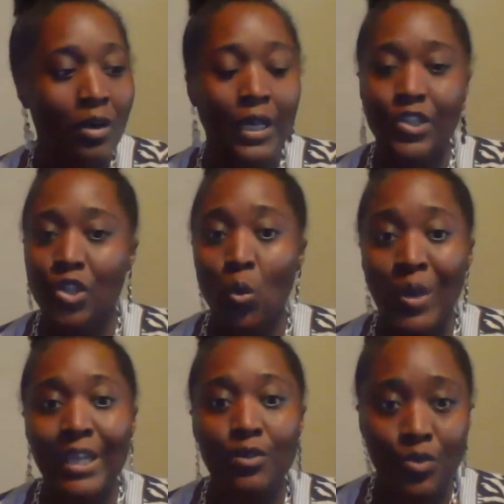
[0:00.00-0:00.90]
Okay, so
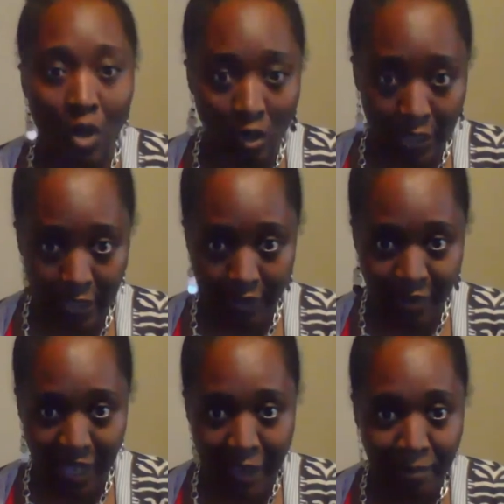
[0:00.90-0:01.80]
we use garlic.
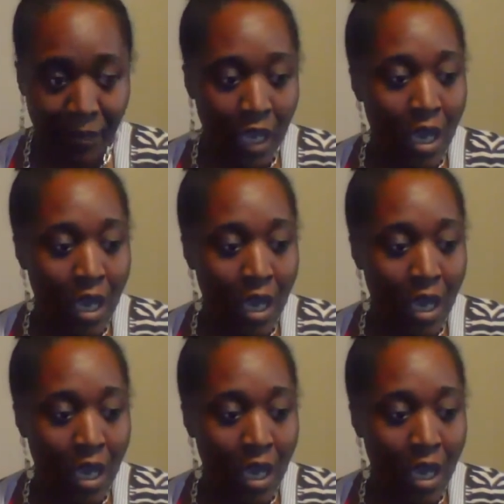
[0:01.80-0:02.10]
Okay,